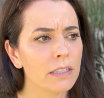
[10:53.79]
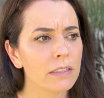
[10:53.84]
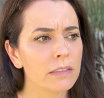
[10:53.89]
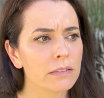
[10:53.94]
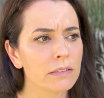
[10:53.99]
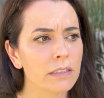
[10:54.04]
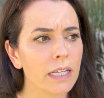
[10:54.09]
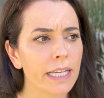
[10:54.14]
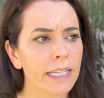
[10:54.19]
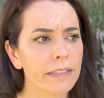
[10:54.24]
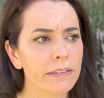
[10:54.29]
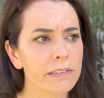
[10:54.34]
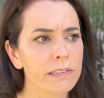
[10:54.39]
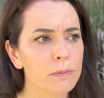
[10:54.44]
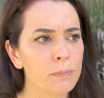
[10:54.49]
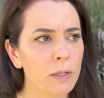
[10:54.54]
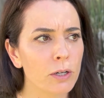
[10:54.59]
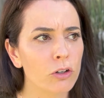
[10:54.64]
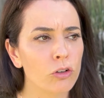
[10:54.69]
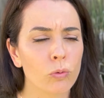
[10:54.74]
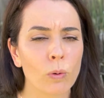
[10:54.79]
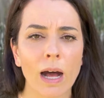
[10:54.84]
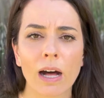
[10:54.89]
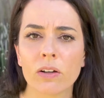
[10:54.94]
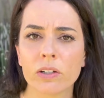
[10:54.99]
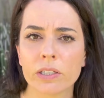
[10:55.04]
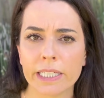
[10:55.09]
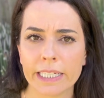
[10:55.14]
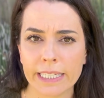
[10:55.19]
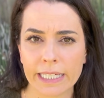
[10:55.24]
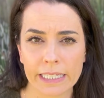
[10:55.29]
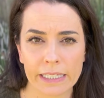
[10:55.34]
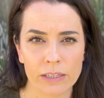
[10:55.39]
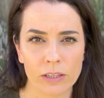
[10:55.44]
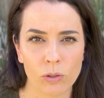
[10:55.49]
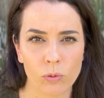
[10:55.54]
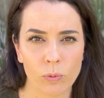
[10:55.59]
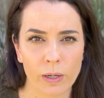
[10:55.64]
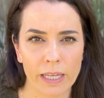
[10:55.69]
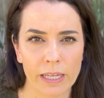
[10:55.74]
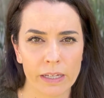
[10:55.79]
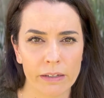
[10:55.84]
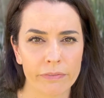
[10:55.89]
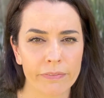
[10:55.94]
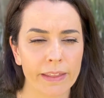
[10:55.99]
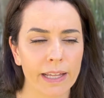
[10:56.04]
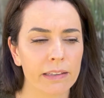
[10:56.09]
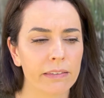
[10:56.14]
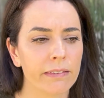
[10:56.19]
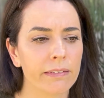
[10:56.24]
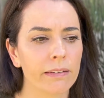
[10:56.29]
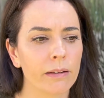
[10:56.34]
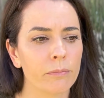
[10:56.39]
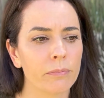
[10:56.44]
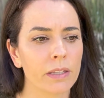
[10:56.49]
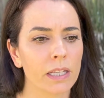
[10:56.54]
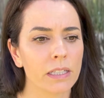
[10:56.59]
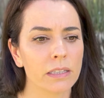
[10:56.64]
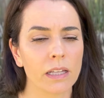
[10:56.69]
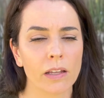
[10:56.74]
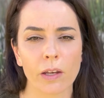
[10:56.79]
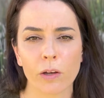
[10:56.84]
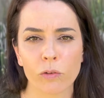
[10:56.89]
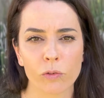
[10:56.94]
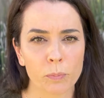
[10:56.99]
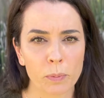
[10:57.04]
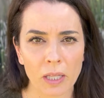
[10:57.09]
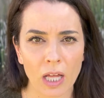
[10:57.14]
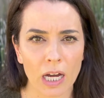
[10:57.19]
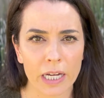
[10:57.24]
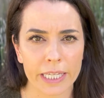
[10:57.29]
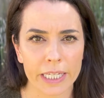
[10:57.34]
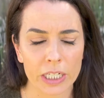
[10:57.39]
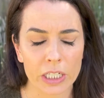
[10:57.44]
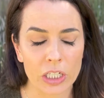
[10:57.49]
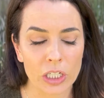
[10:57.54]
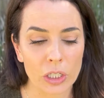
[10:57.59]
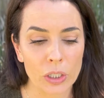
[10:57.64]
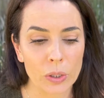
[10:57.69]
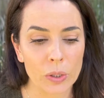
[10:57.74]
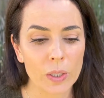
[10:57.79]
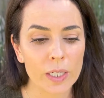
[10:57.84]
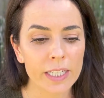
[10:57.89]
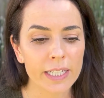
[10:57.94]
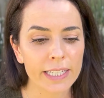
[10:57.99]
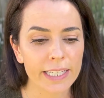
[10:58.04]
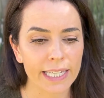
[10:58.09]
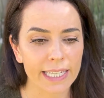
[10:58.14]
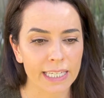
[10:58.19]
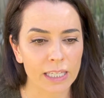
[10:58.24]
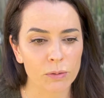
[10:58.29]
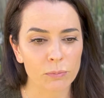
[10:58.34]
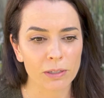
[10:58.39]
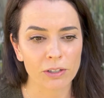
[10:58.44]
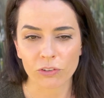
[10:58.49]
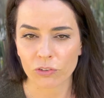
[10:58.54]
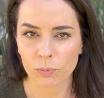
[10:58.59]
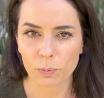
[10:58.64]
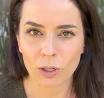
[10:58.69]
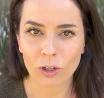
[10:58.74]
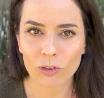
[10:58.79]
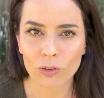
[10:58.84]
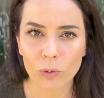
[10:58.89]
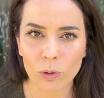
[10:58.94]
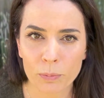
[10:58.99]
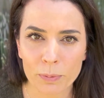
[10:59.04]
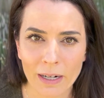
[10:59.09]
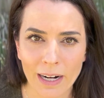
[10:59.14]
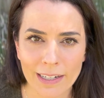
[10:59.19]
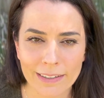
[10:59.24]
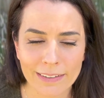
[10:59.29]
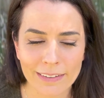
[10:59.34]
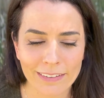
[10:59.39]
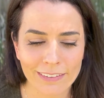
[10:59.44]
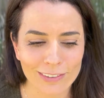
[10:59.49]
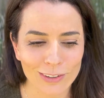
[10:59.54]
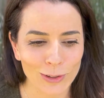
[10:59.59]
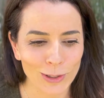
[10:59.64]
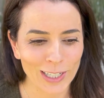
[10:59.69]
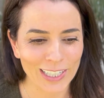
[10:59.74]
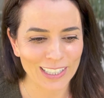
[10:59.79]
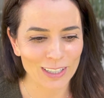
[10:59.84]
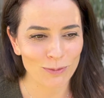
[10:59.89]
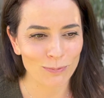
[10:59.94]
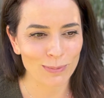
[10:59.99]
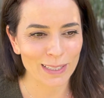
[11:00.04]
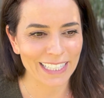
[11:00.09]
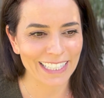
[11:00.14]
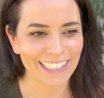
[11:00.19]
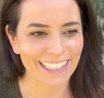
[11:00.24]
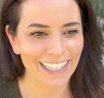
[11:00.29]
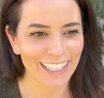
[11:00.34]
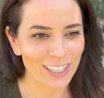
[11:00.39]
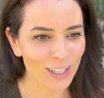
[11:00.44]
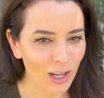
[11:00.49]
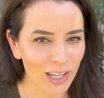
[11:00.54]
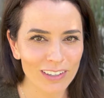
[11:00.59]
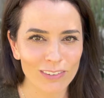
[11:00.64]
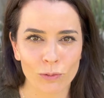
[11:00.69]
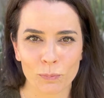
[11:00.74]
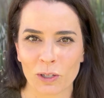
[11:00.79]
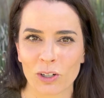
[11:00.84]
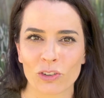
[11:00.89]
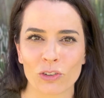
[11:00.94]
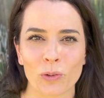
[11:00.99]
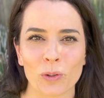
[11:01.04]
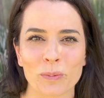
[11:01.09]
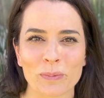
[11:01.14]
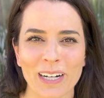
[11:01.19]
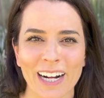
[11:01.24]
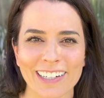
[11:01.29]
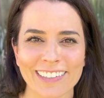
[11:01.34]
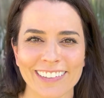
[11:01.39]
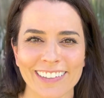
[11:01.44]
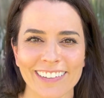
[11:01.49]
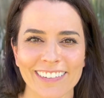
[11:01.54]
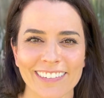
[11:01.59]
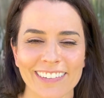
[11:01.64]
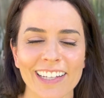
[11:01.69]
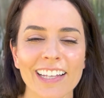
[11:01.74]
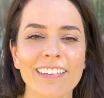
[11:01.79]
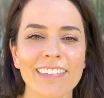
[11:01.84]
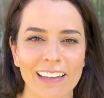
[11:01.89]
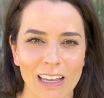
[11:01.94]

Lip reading: let spirituality get in the way if that's something that is blocking you. It can be a spiritual practice or it can be a non-spiritual practice. It's